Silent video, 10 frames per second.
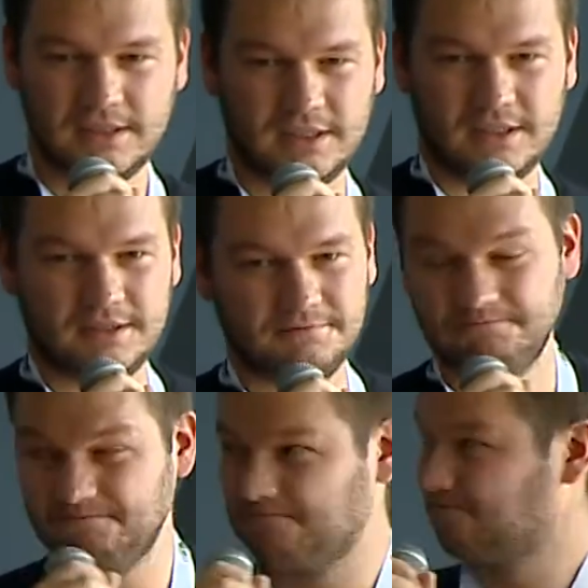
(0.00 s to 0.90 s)

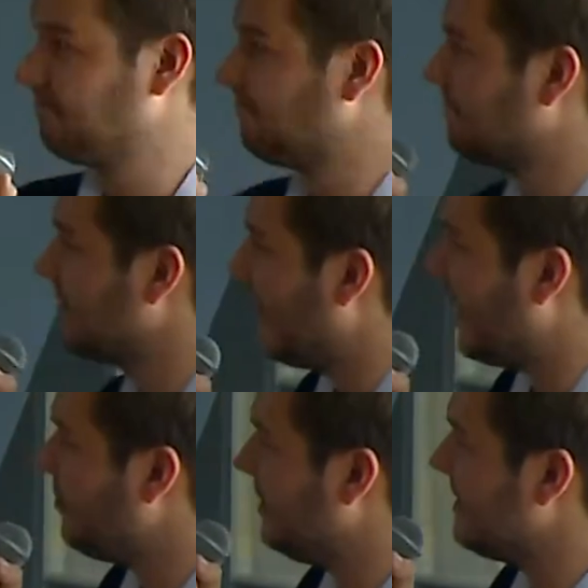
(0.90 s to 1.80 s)

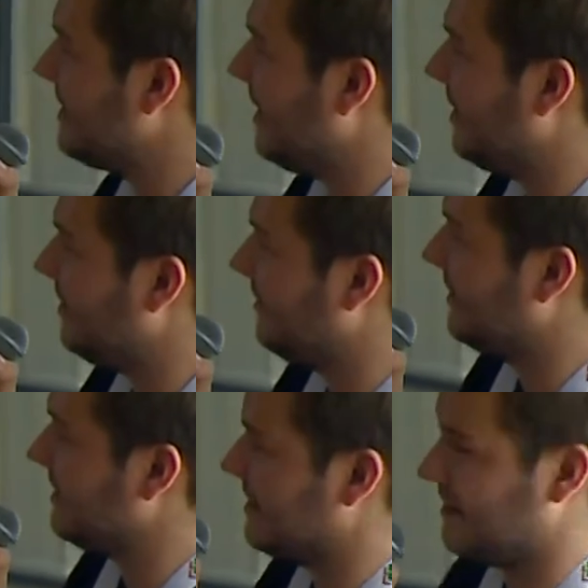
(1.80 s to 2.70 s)
I wouldn't say if
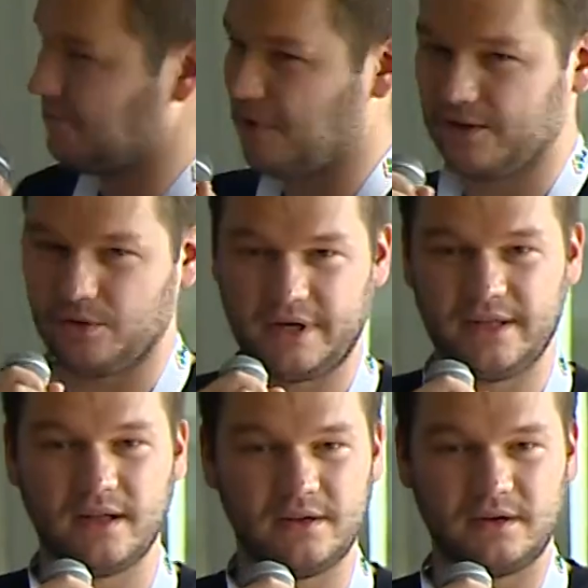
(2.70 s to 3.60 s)
this is one or
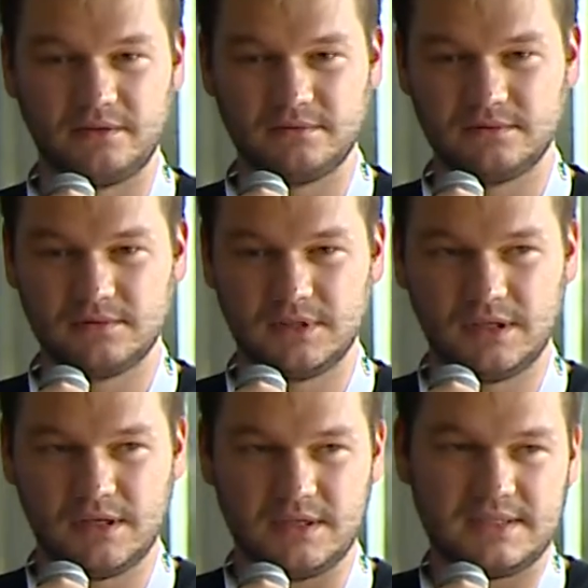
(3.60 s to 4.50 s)
another.
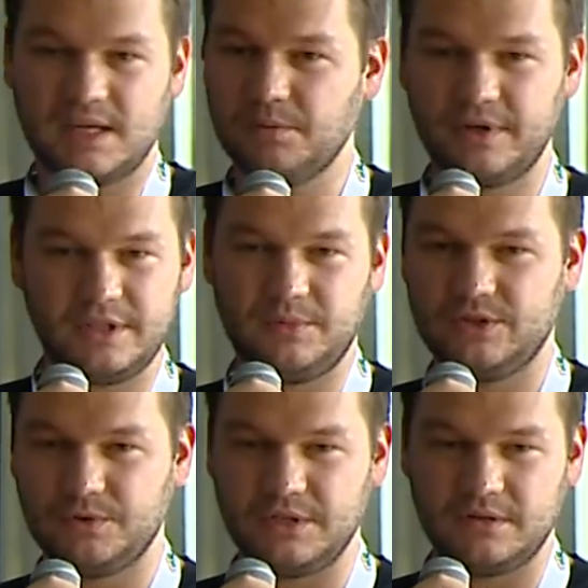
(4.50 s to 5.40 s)
It's somewhere in
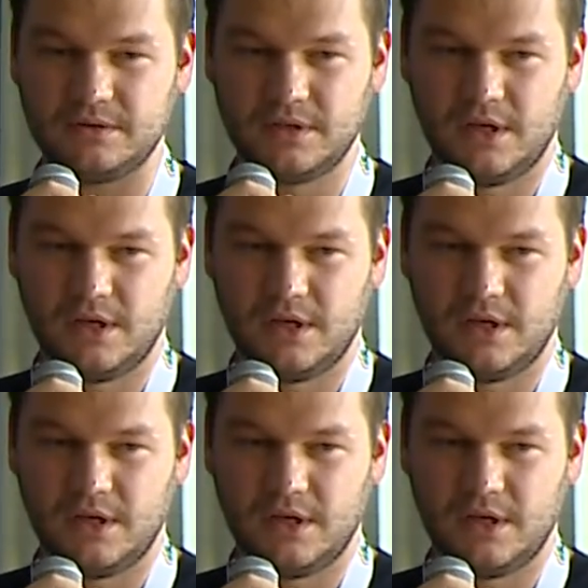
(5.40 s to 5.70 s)
between.